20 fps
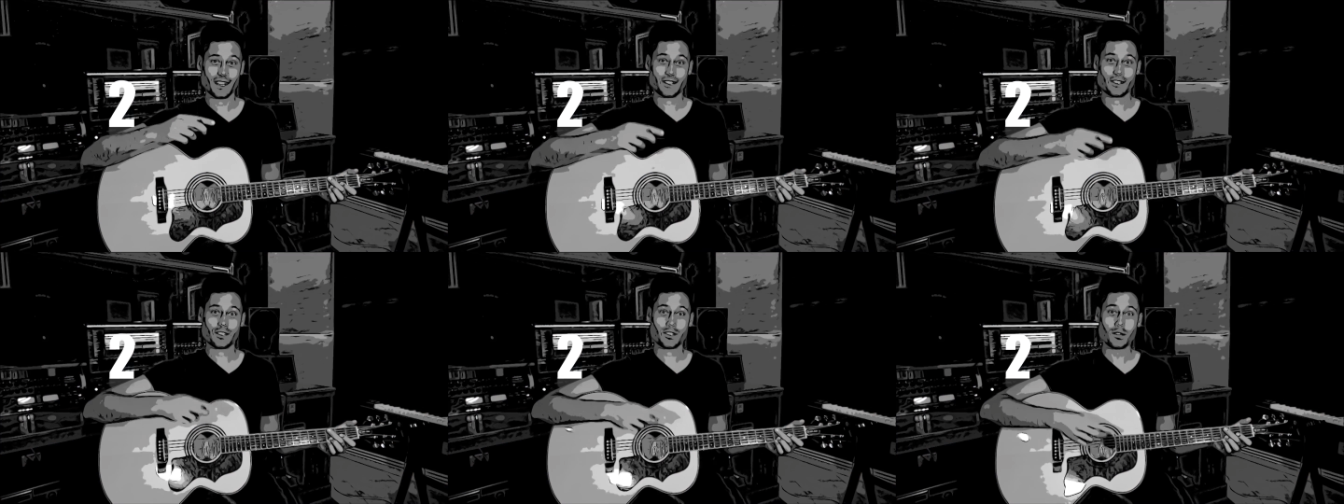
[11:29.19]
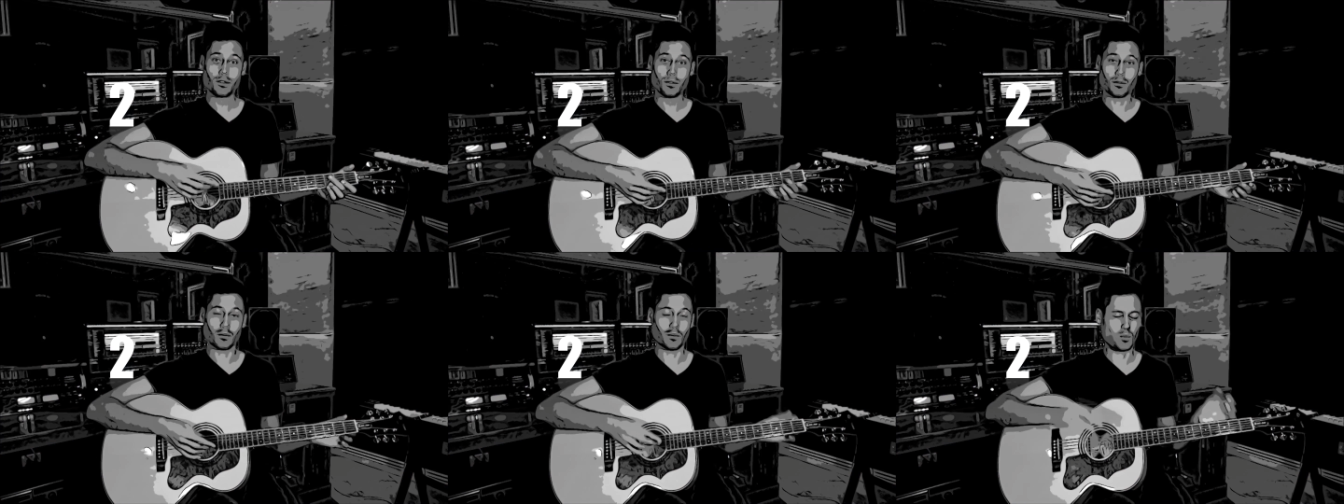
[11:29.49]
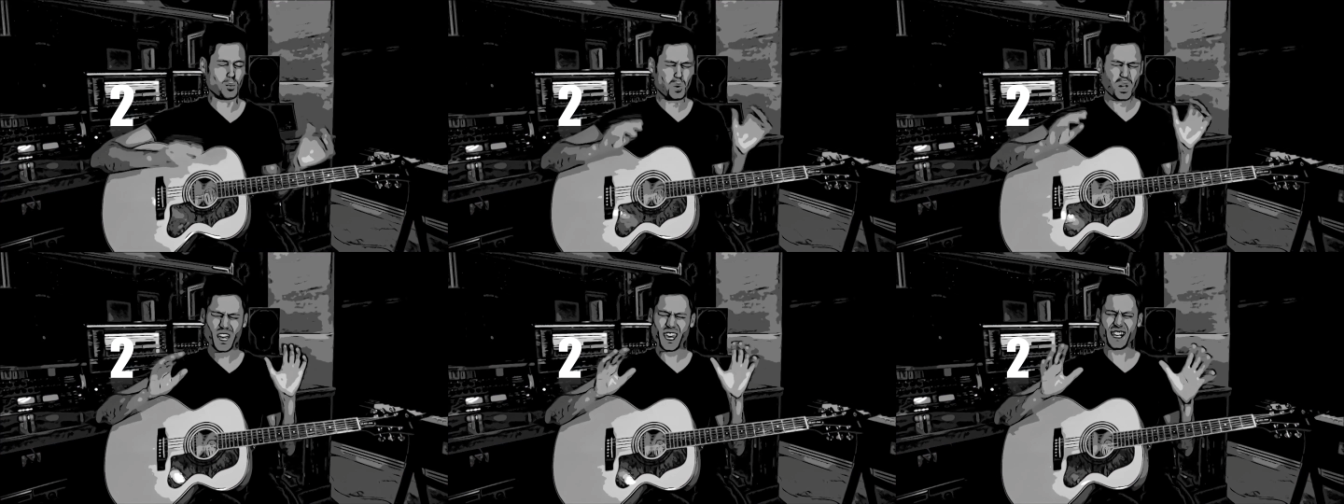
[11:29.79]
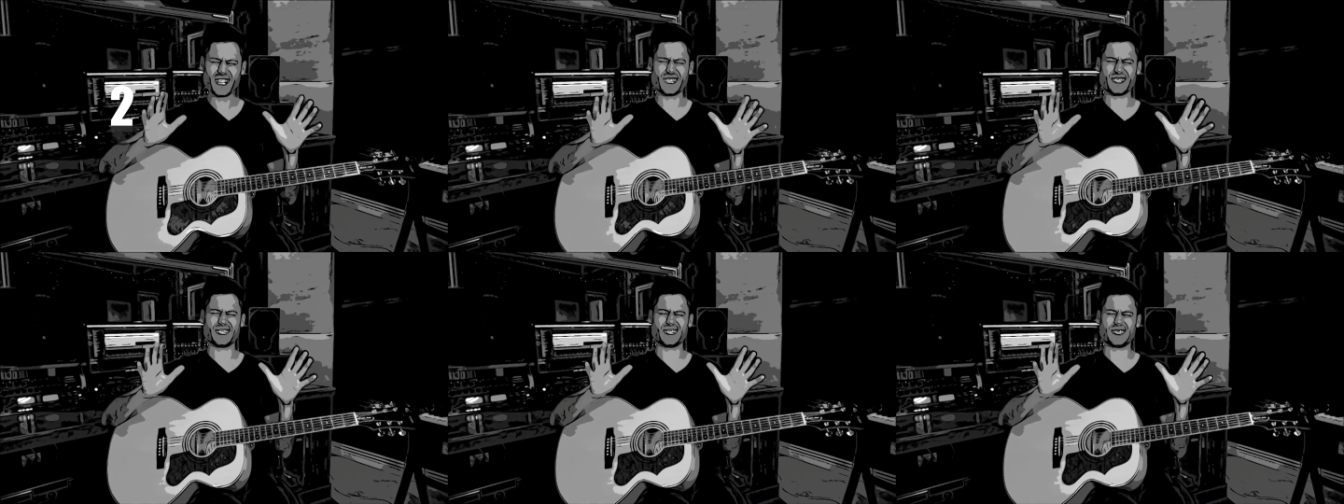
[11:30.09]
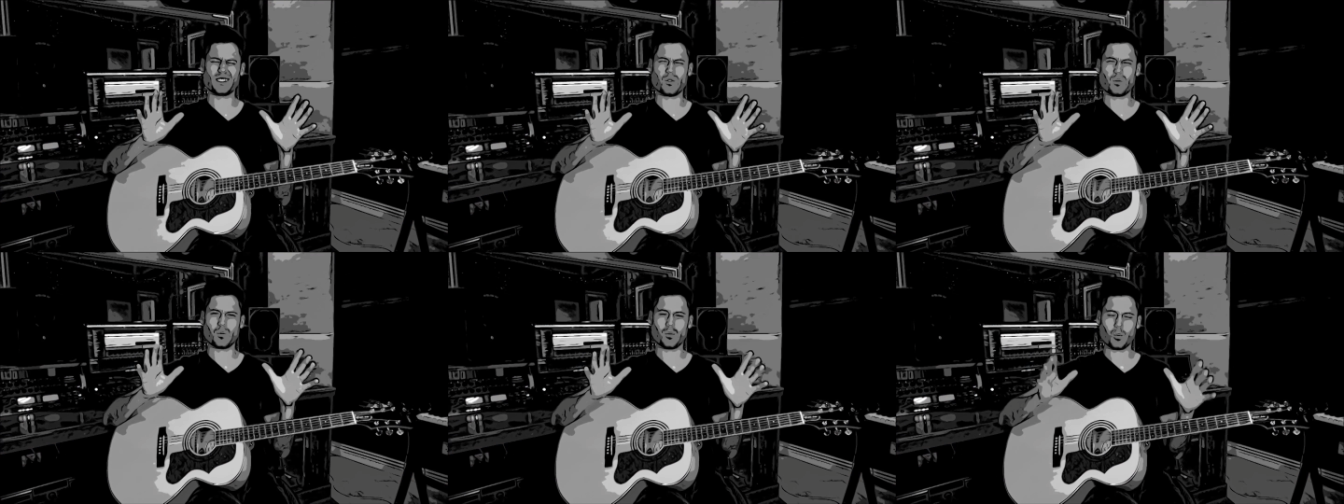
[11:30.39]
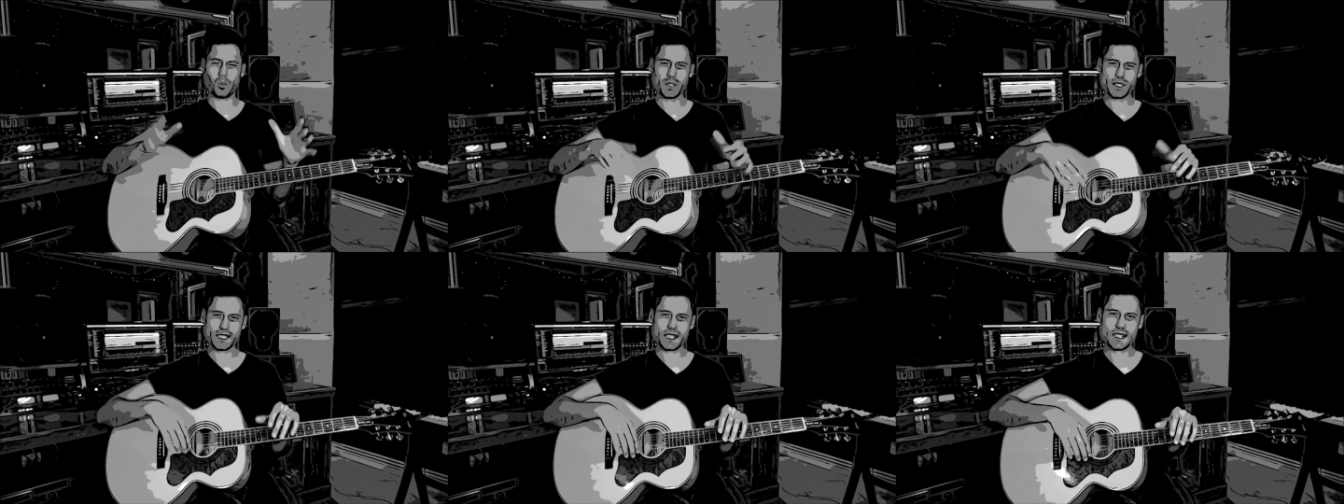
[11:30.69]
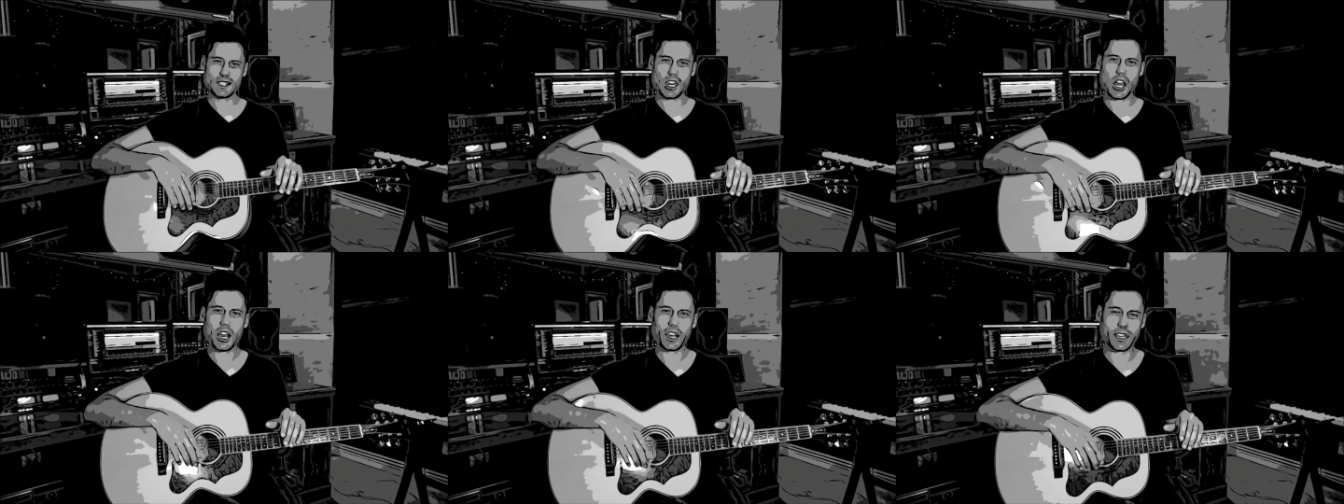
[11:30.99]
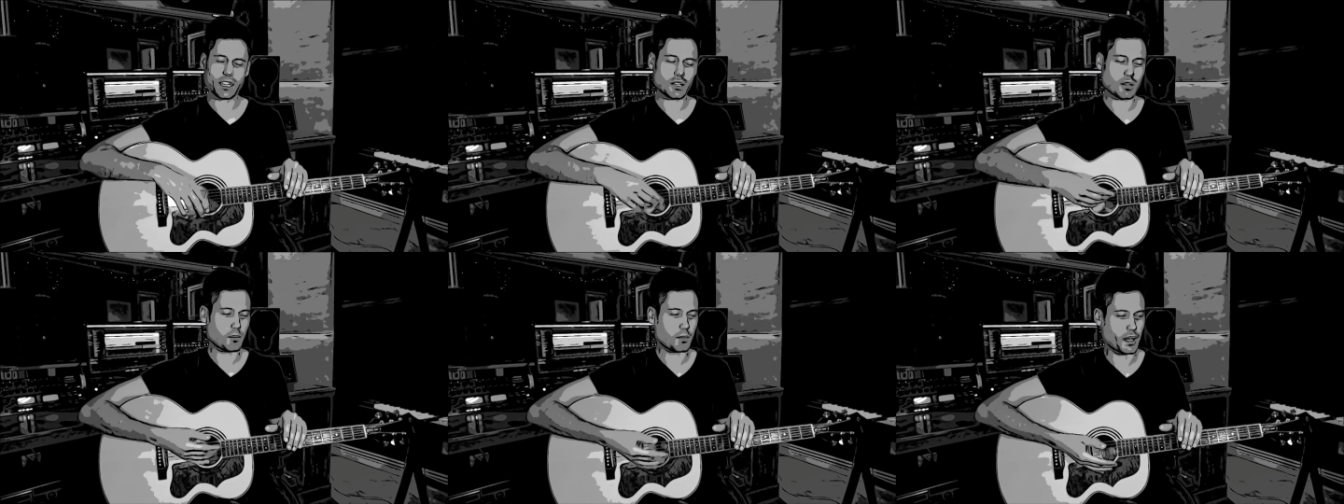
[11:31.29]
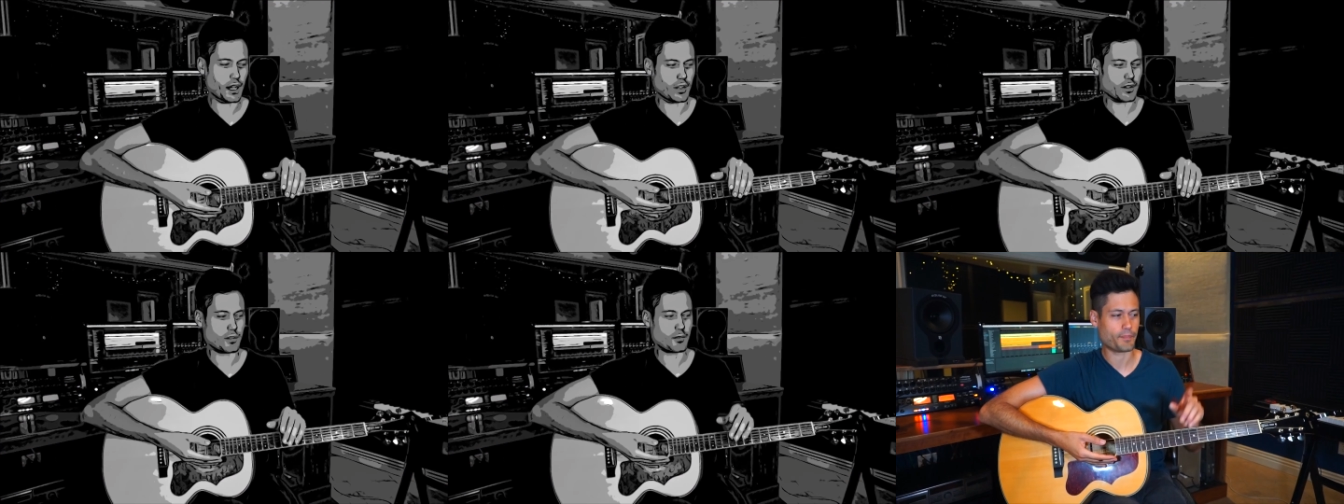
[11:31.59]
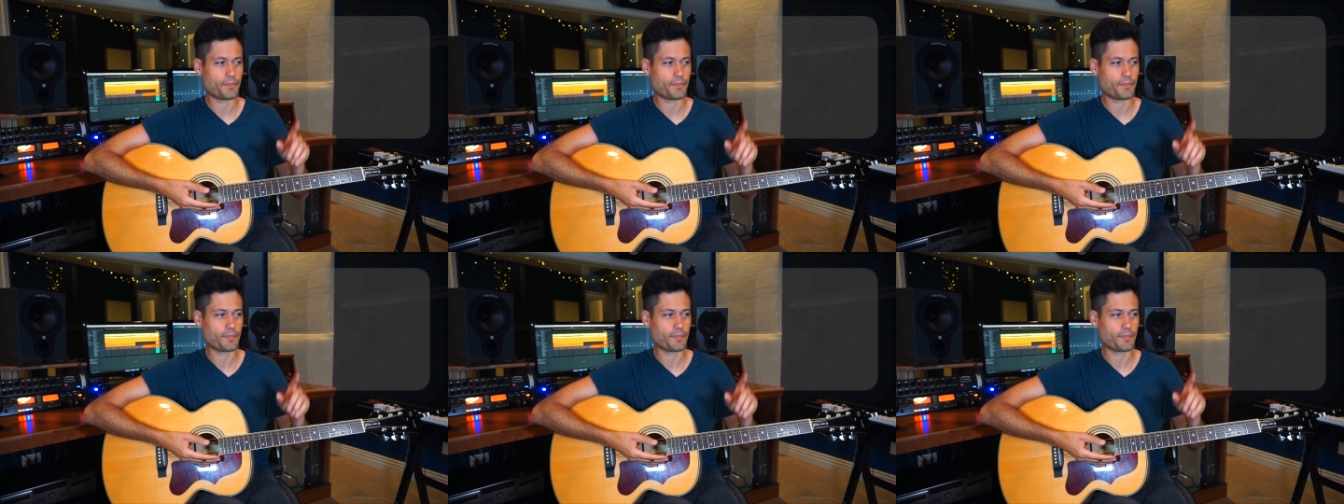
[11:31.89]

a 2. What's he talking about?